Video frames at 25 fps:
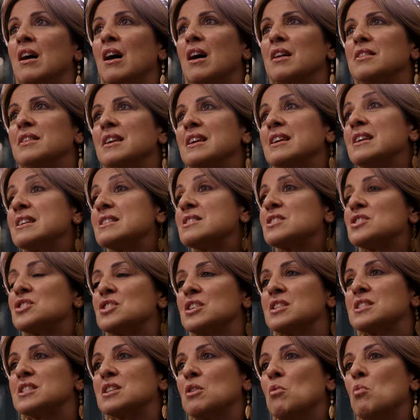I think it's
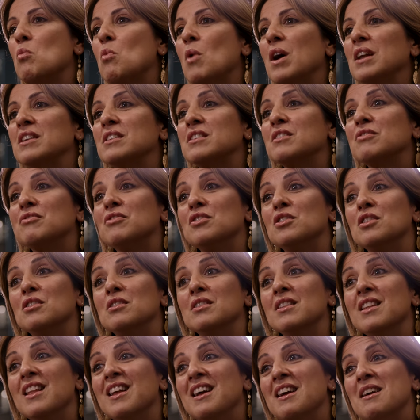just a
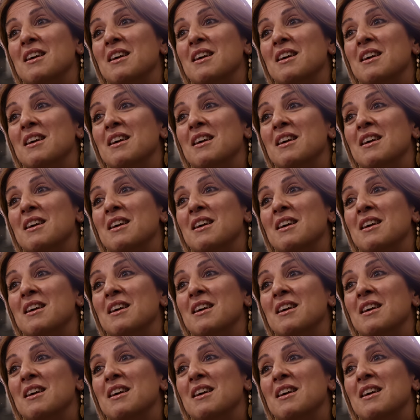wonderful